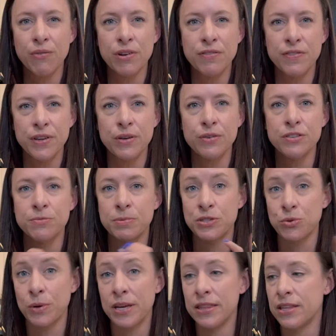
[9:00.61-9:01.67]
reviews
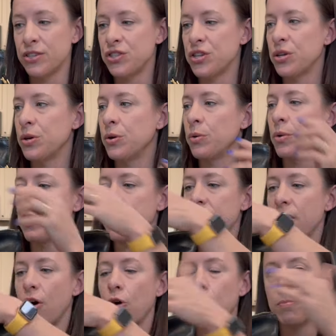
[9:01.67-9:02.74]
between the two,
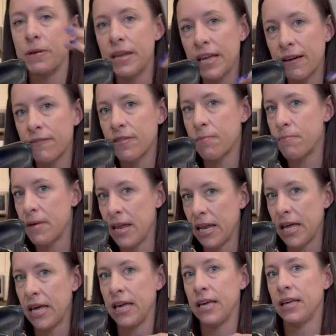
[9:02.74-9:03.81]
the opening of the
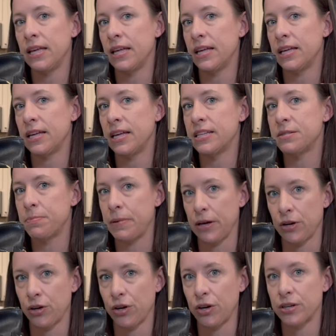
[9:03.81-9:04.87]
mini is
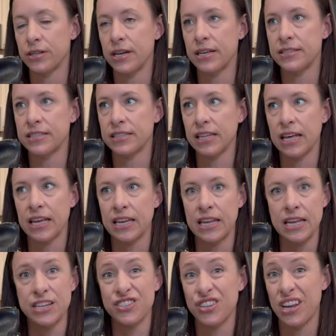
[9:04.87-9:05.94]
bigger. It's like an
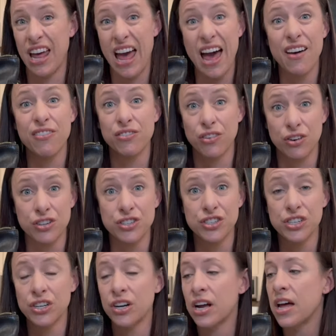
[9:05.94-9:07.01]
inch and a half
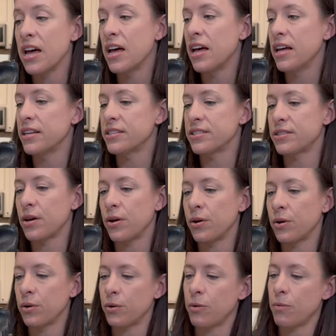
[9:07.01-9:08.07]
larger.
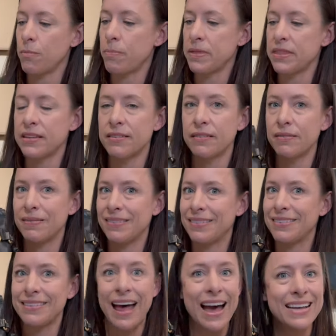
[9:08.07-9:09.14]
So, but the
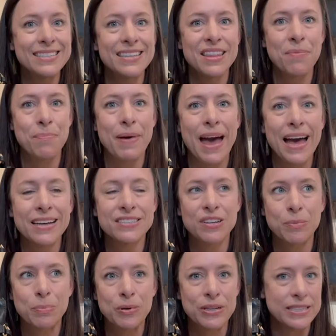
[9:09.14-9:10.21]
size of the bags are
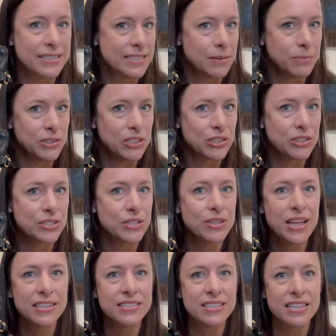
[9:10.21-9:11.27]
pretty similar. So
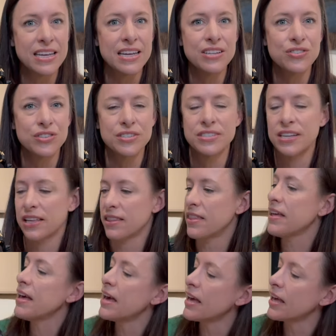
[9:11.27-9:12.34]
that's the interesting
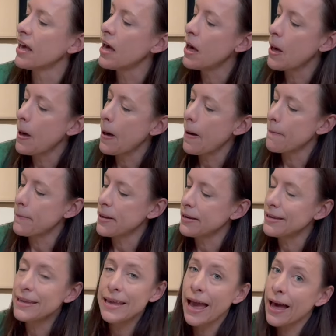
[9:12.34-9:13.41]
thing. But
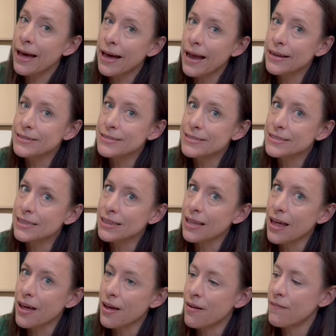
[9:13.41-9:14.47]
yeah, I just
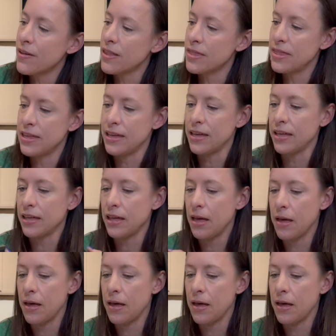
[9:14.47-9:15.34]
love the